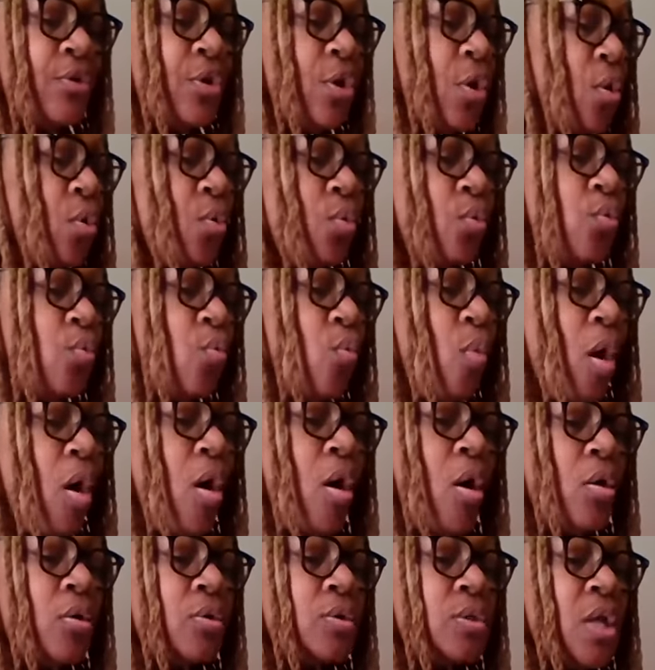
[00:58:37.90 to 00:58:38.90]
your own
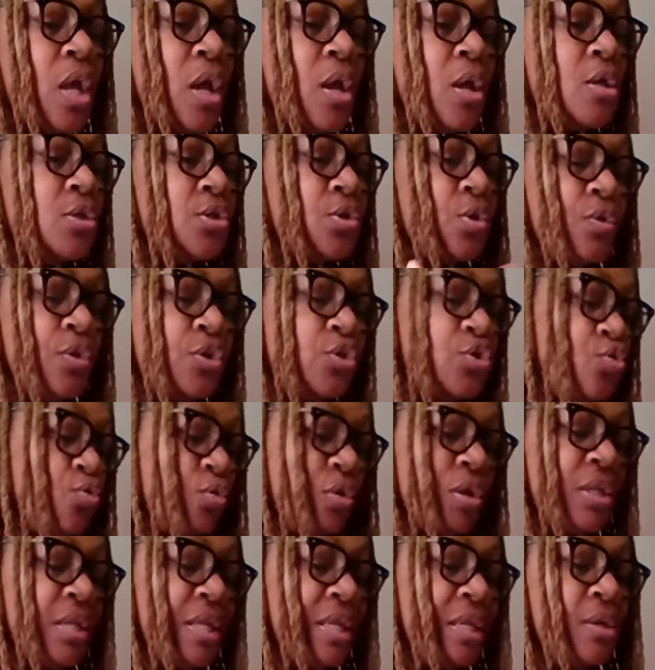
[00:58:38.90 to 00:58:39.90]
walls so that you
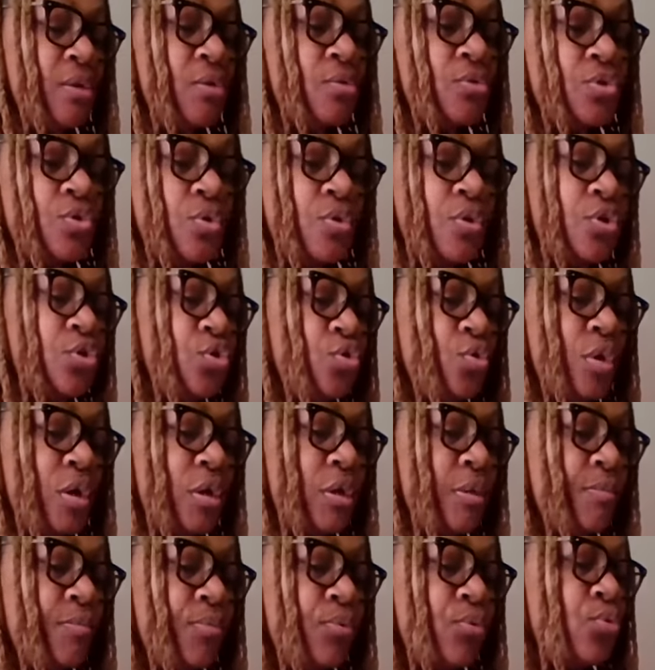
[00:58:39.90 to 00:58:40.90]
can heal, so that you
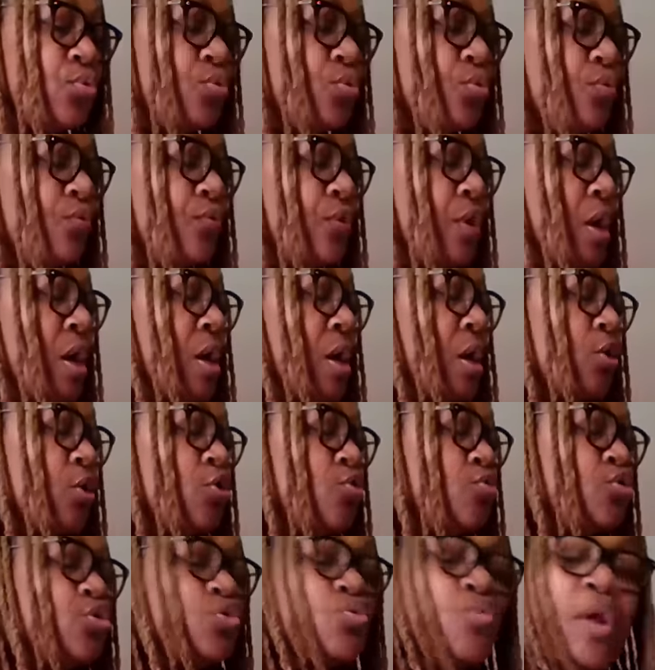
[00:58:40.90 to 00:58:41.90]
can improve.
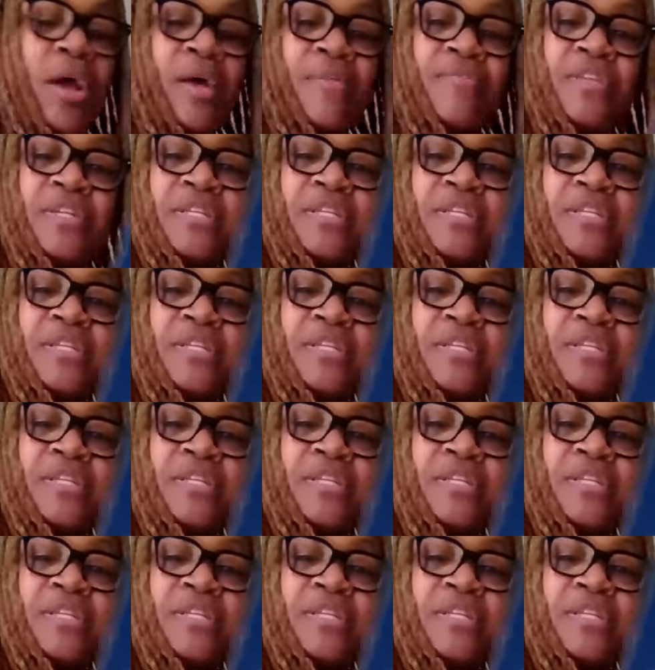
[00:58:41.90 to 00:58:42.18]
You do have